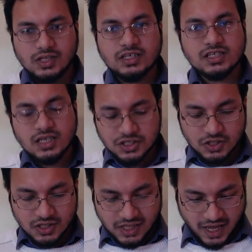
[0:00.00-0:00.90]
the
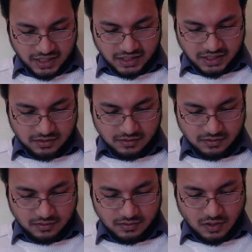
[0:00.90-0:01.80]
discussion that
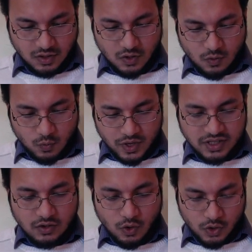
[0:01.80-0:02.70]

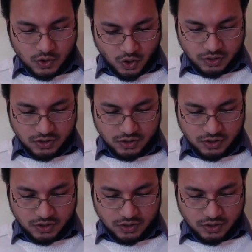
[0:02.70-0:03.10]
whether or